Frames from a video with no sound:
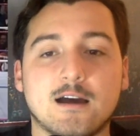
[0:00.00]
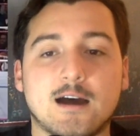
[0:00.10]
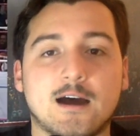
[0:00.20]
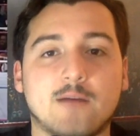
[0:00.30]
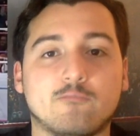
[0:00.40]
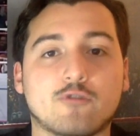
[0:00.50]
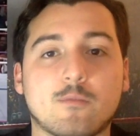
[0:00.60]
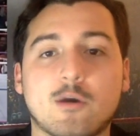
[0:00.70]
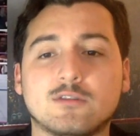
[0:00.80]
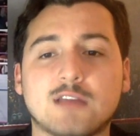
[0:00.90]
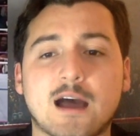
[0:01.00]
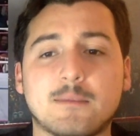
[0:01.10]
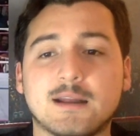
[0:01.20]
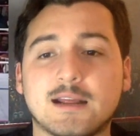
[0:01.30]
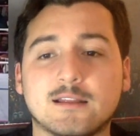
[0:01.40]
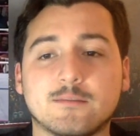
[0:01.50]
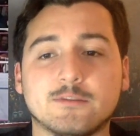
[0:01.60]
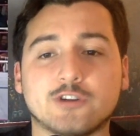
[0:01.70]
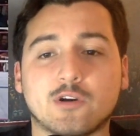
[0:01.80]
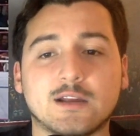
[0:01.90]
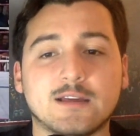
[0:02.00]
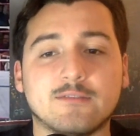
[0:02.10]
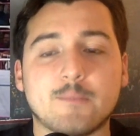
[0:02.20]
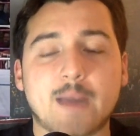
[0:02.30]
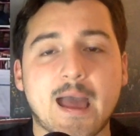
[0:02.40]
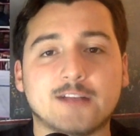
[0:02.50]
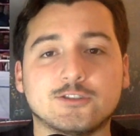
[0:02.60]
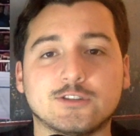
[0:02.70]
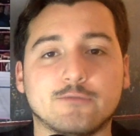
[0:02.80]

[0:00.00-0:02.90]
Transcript: Ramon dominated the majority of the match.